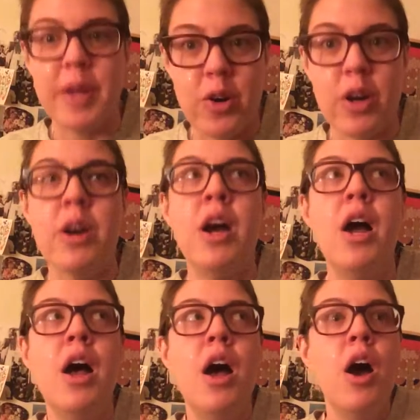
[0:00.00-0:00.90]
better...
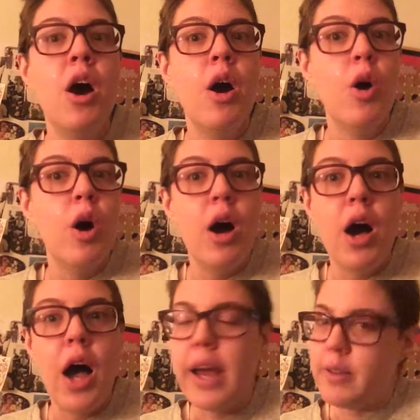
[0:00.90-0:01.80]

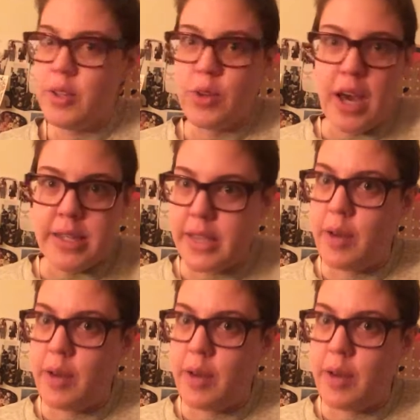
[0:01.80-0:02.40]
you guys,